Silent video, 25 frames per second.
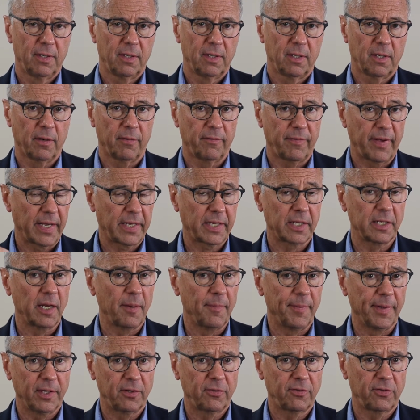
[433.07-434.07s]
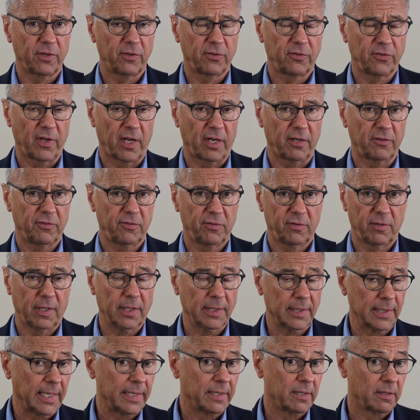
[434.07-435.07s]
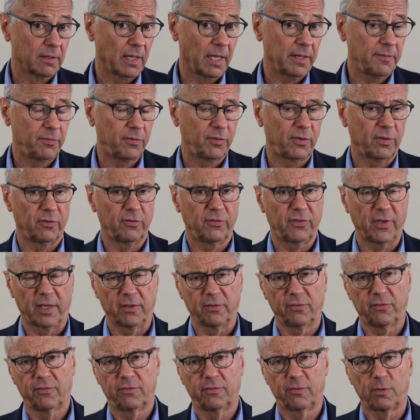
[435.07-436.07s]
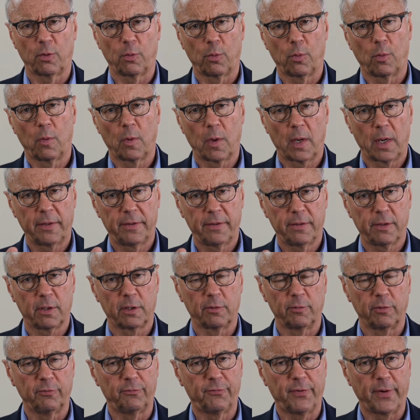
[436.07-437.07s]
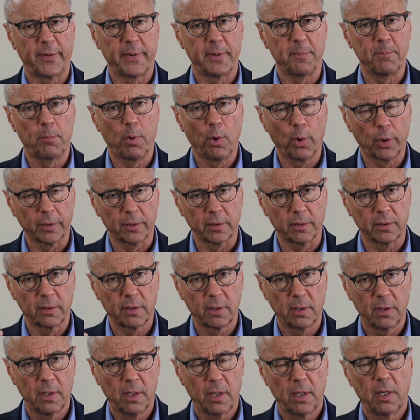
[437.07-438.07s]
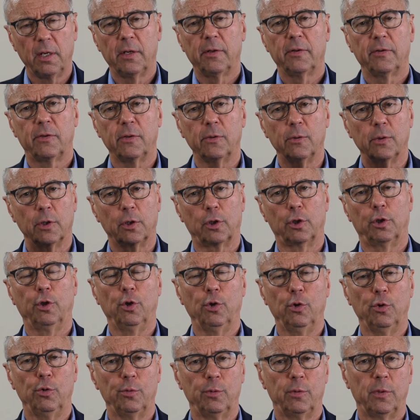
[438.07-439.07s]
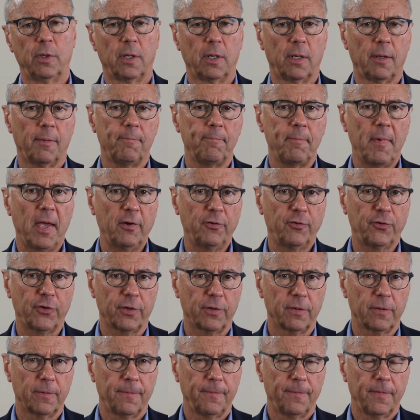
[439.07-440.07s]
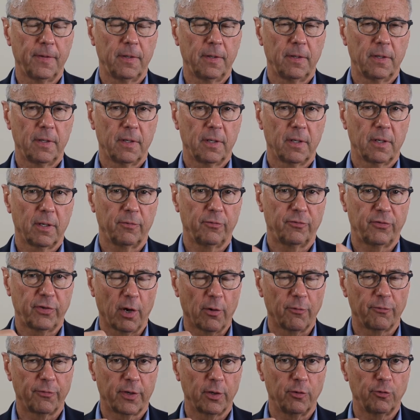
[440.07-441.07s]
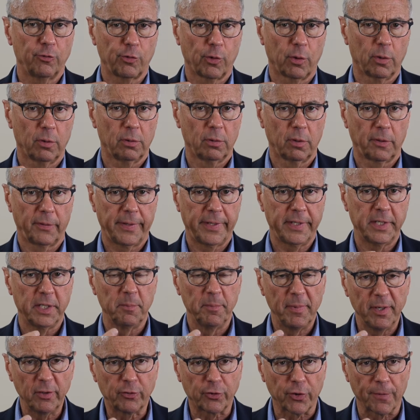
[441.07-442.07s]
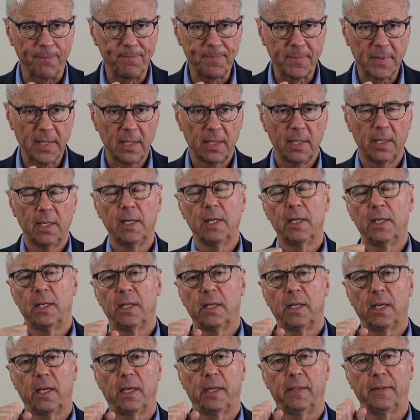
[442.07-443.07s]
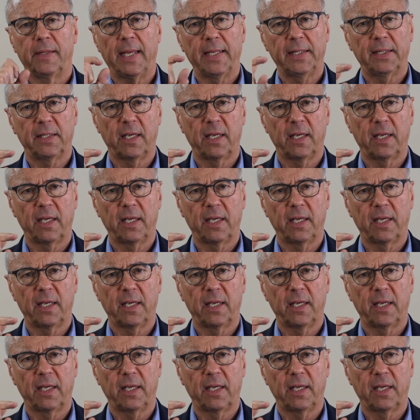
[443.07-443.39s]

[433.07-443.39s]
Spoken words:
of academic success and later life success. So I thought it was very important to include a measure of self-control or inhibition. And that